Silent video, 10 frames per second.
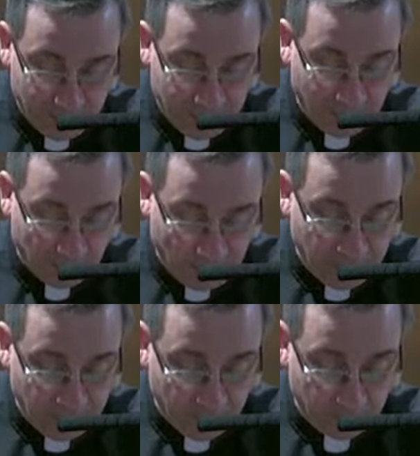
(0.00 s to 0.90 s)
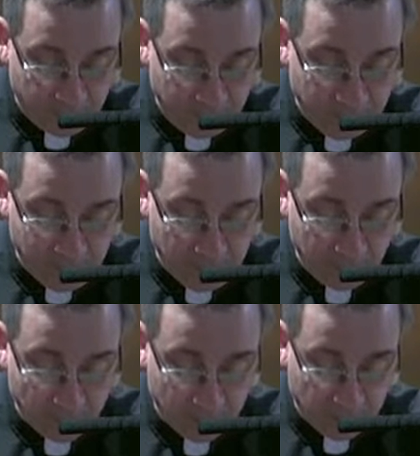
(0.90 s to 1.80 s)
They blindfolded him and
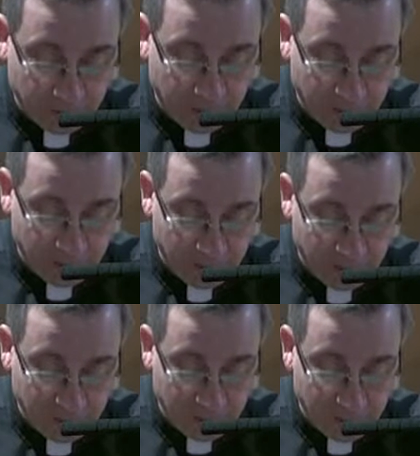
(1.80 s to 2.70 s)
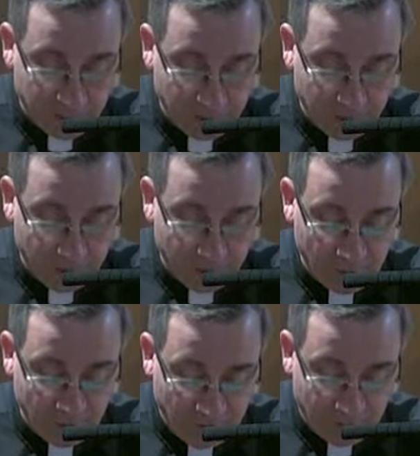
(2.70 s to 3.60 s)
struck him and said to him,
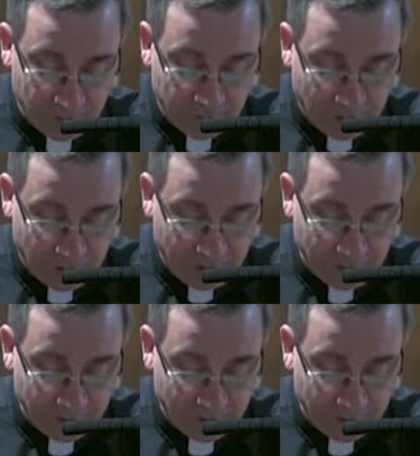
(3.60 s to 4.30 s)
"Prophesy."